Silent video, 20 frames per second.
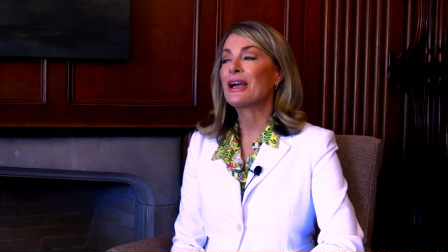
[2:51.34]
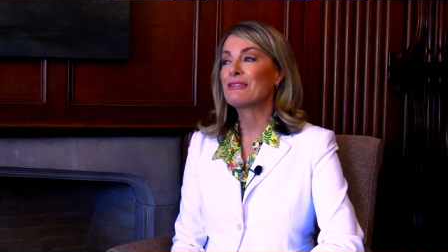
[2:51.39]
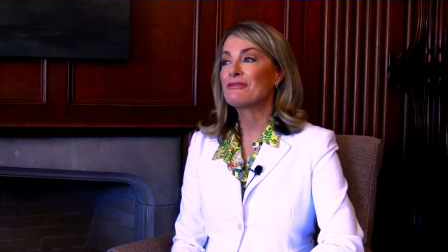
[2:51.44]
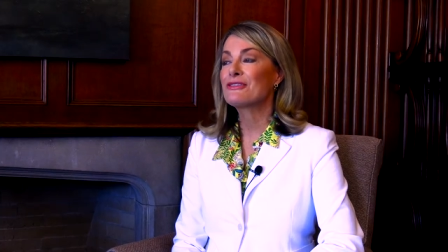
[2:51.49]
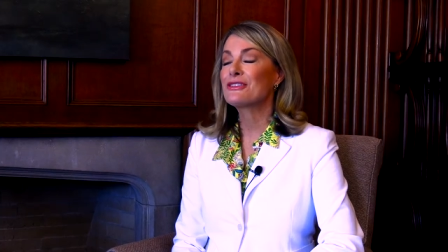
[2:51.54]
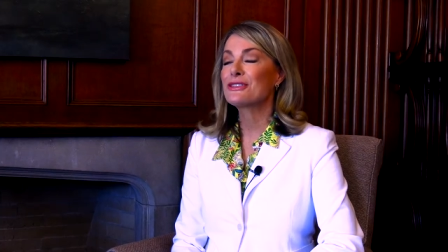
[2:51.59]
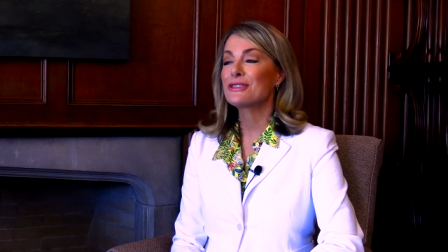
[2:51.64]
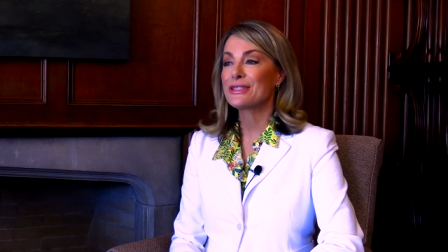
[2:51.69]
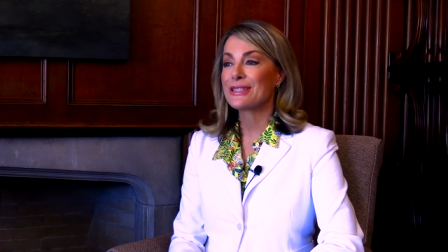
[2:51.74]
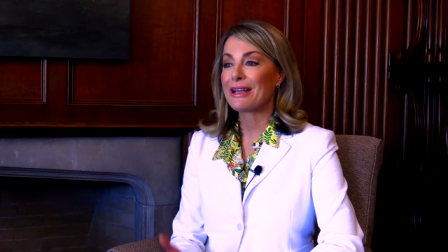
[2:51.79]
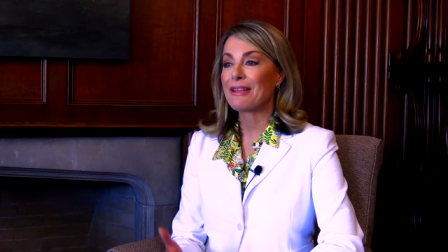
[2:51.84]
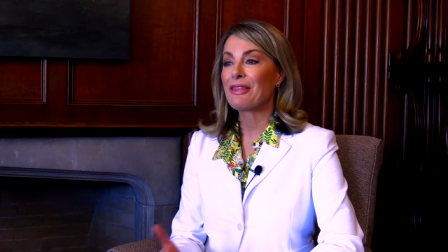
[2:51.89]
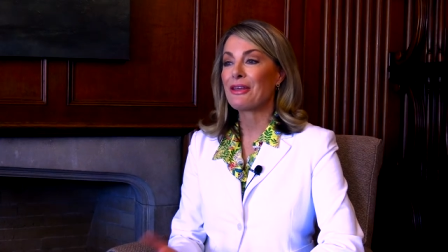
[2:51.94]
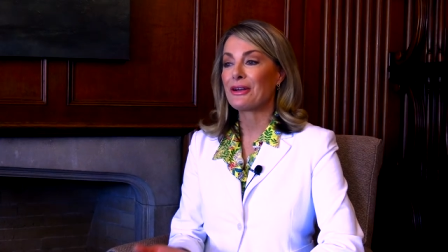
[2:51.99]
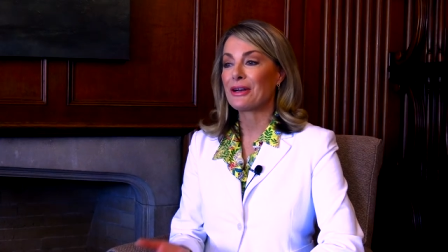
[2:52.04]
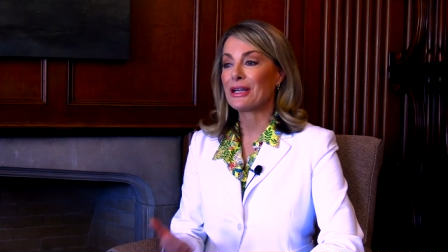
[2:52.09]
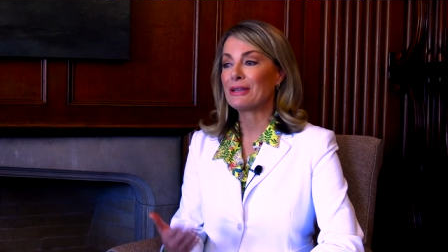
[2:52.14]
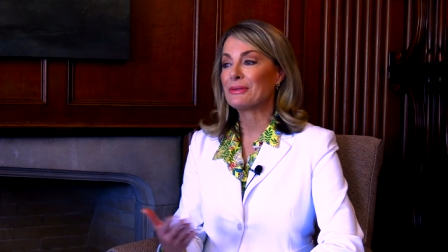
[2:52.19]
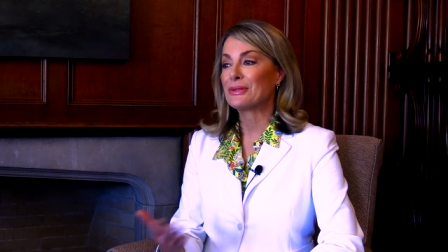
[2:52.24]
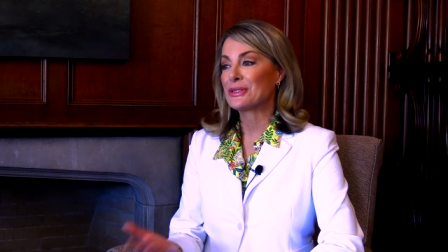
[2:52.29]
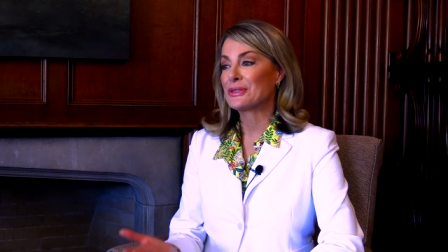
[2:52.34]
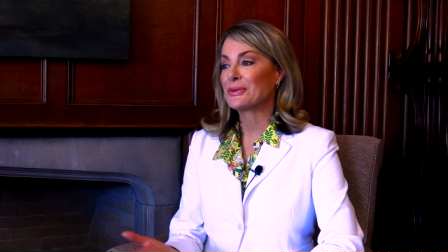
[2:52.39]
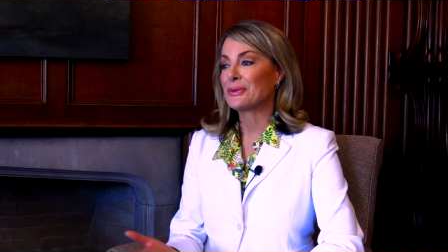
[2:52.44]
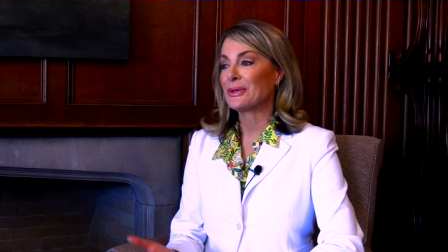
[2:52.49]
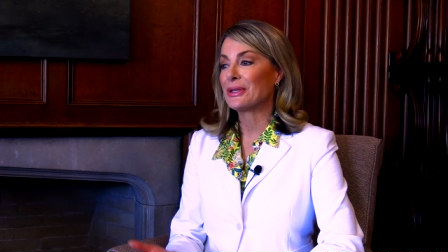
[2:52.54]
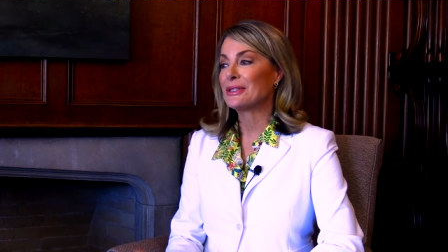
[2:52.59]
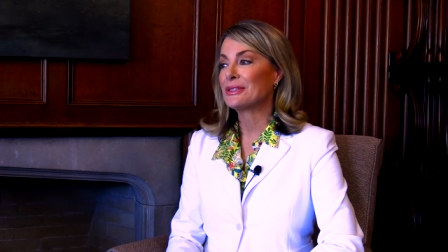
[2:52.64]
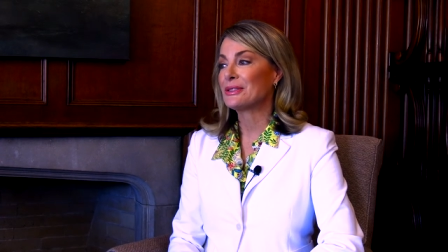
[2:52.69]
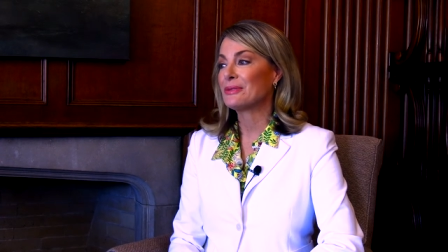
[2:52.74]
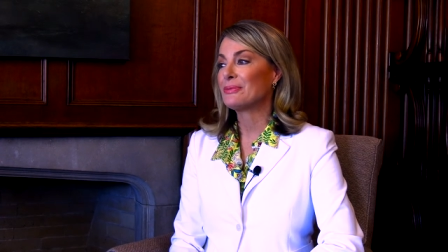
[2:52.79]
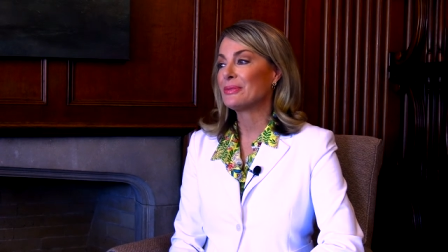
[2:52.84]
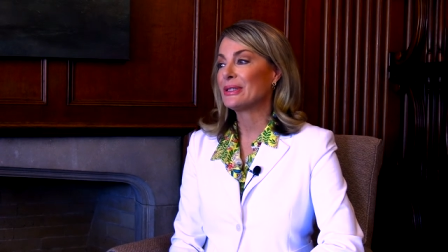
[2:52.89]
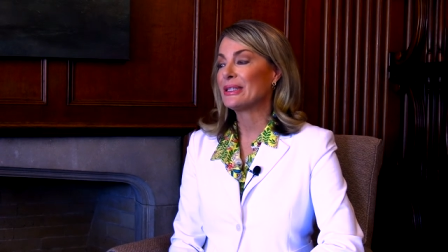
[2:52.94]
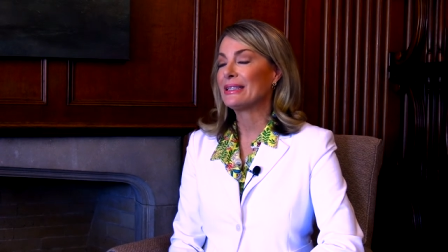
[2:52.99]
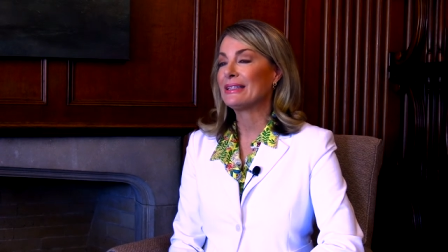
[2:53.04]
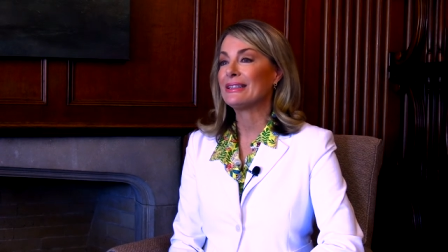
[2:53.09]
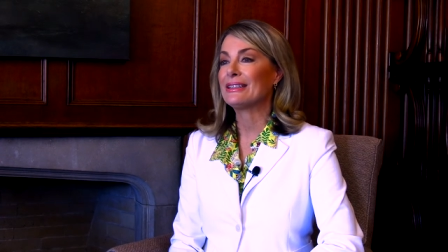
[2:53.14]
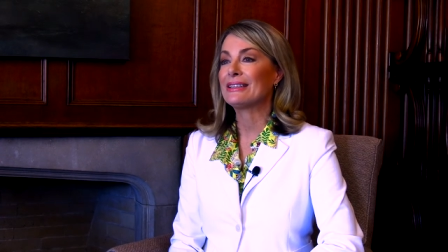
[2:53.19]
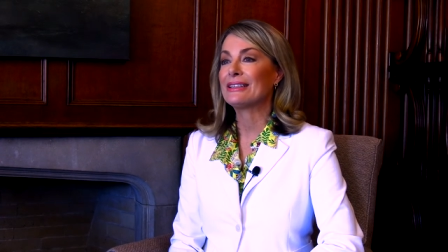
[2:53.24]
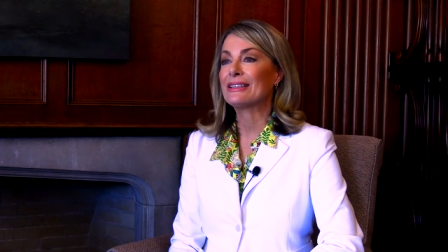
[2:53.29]
at first I thought I was going to
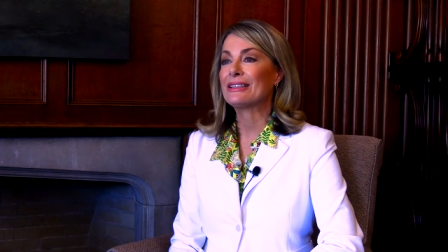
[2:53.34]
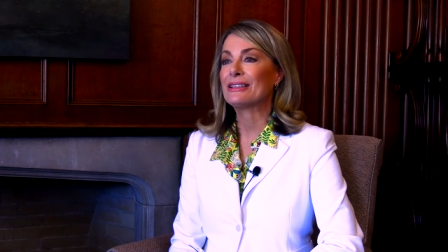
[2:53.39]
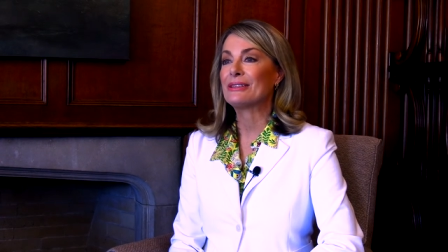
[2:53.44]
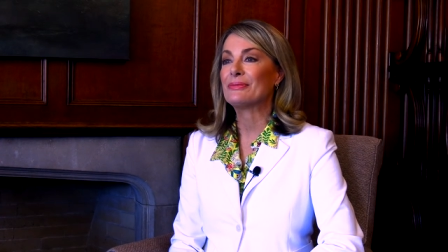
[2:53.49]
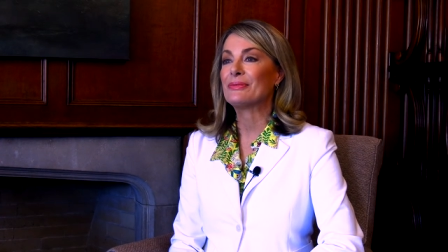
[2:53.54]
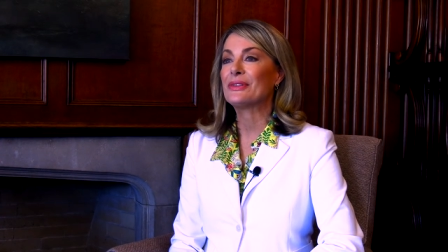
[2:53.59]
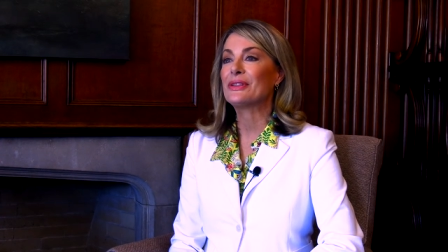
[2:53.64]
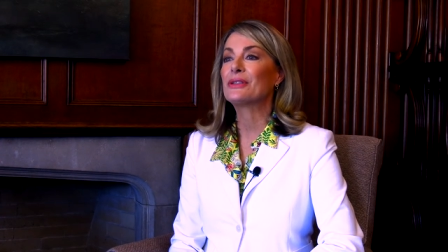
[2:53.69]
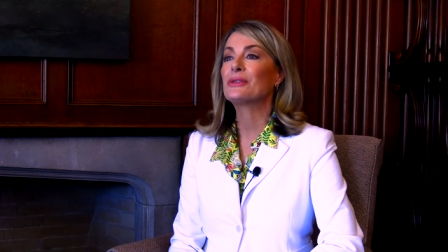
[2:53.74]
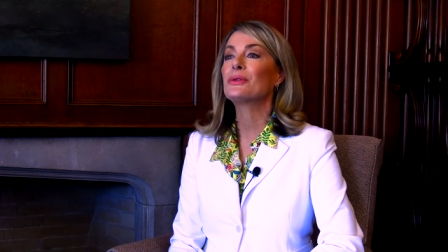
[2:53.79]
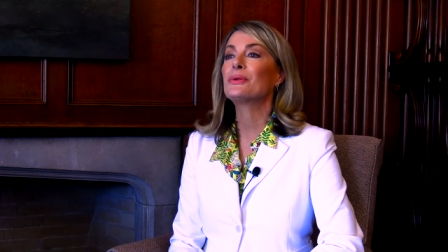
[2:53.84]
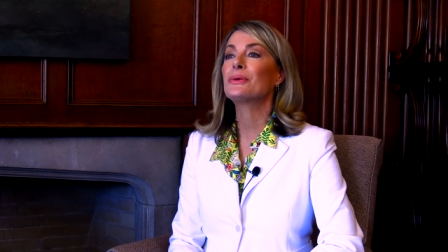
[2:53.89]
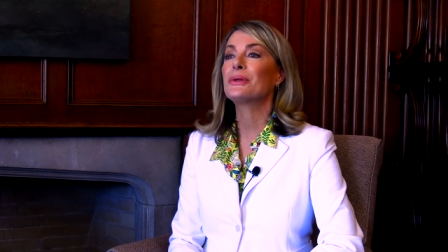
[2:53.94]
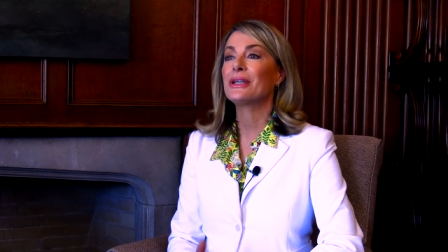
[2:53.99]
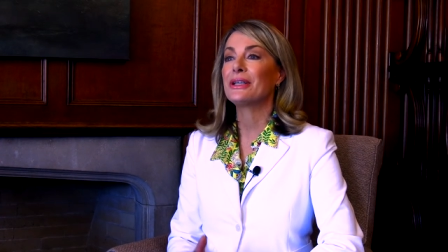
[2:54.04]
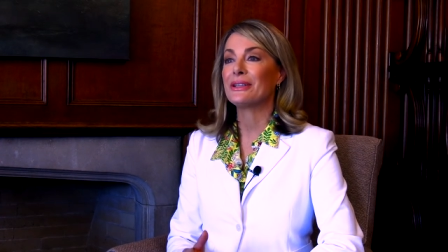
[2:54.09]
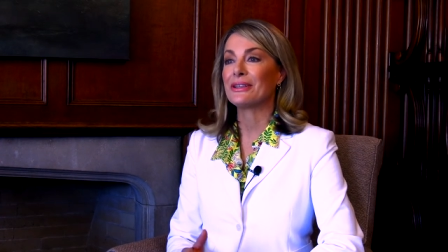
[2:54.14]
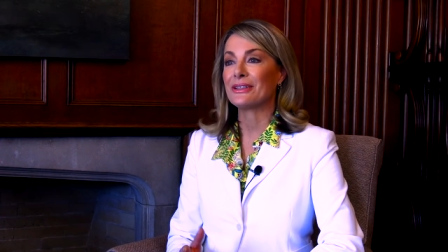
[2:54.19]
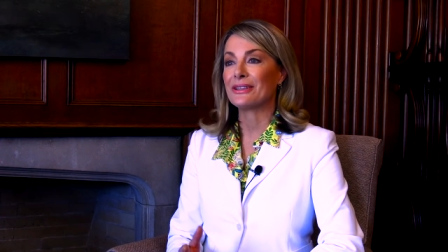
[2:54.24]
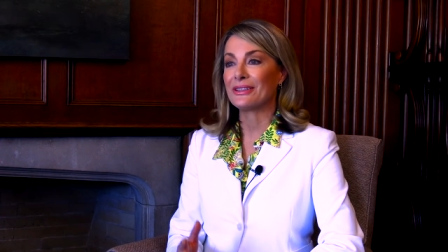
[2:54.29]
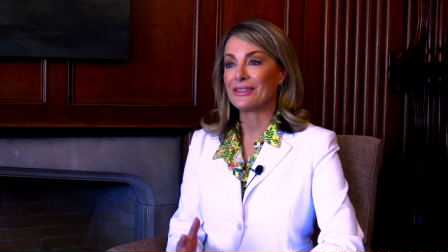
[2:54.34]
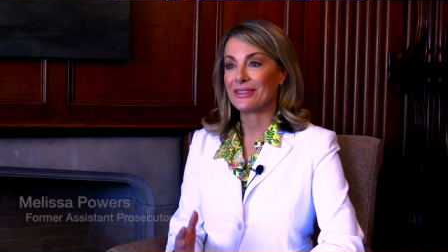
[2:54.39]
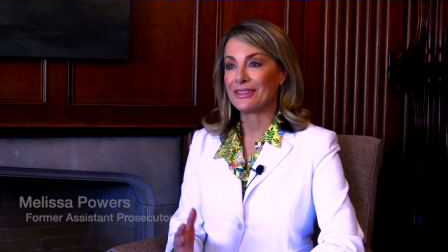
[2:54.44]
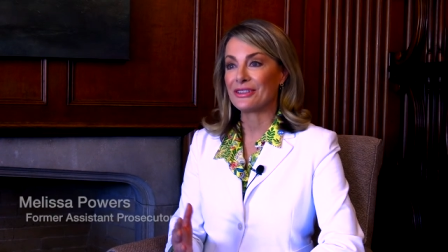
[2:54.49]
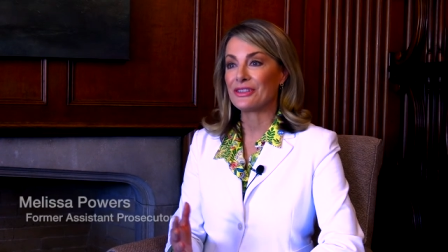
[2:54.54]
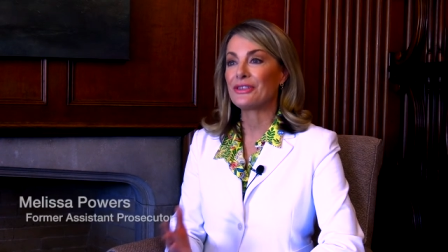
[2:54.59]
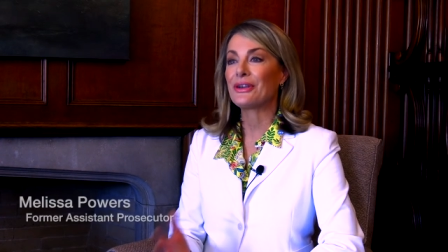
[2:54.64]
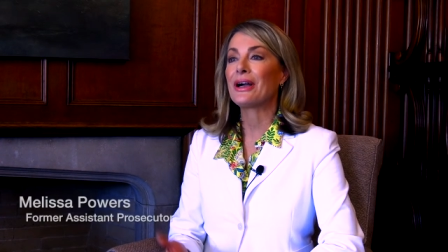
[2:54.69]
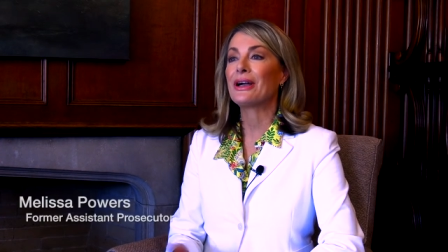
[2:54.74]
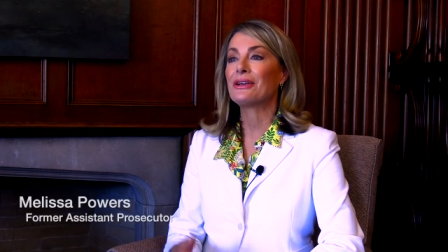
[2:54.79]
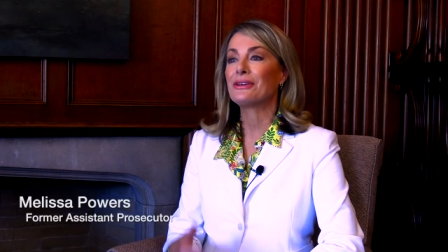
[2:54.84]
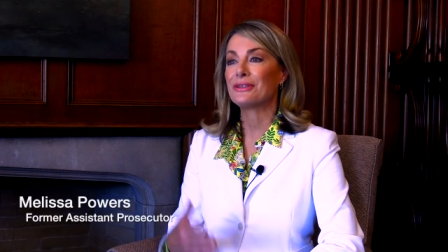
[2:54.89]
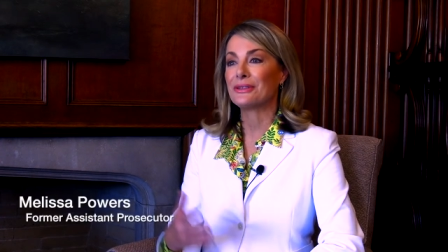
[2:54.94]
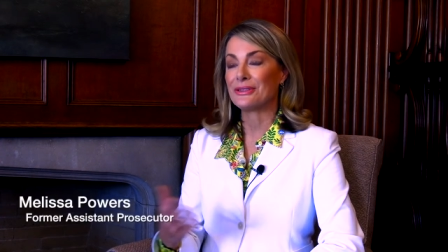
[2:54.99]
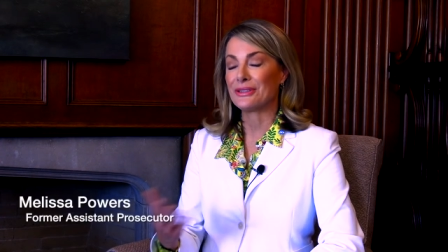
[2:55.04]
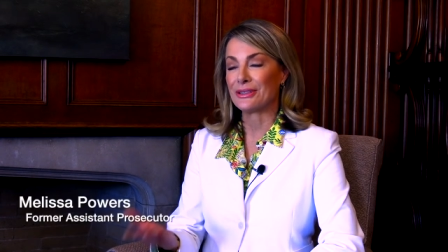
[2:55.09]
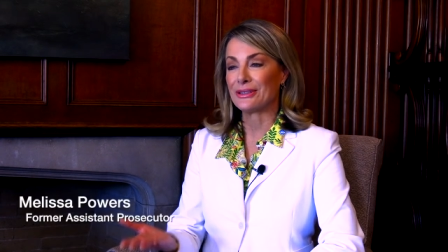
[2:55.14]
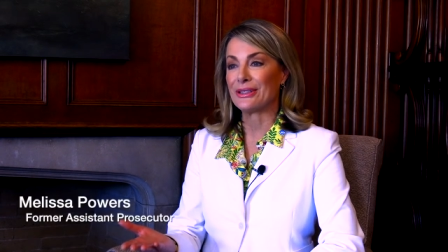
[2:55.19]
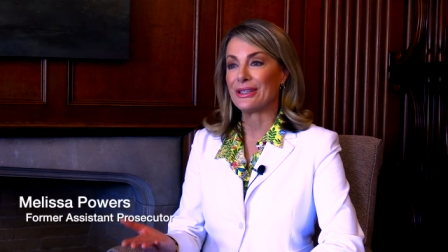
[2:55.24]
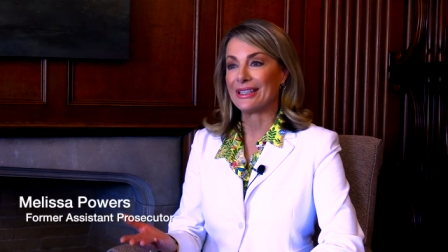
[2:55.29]
be um, the lawyer, the trial
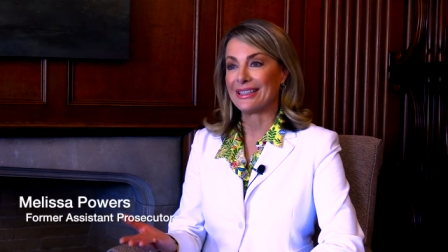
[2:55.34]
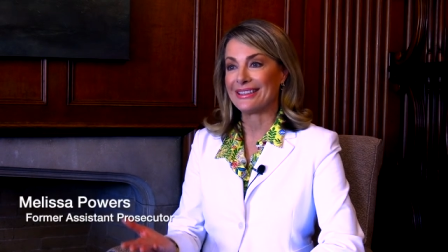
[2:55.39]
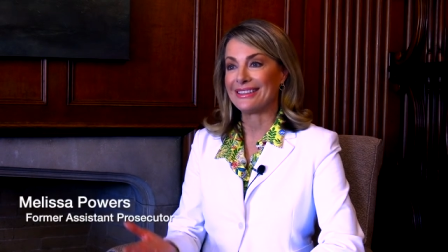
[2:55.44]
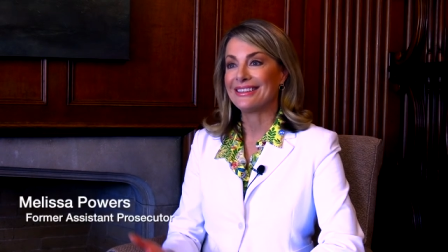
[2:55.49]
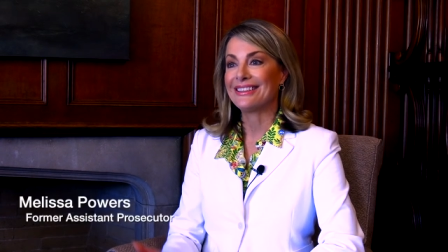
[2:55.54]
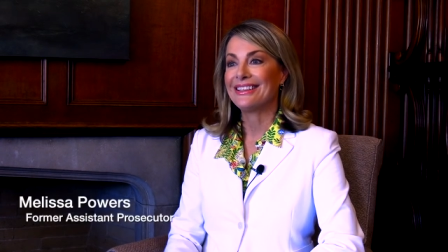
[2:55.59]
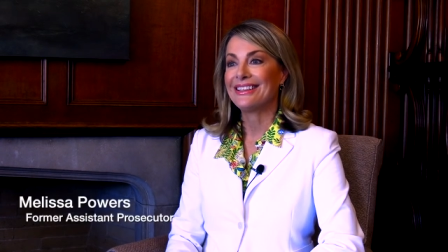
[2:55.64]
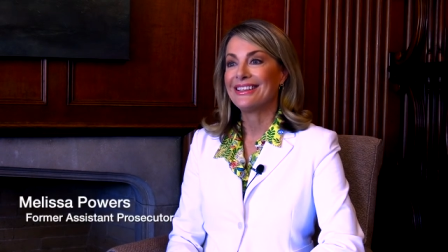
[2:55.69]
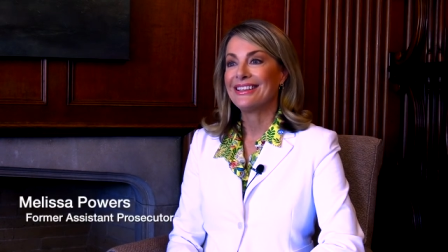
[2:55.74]
attorney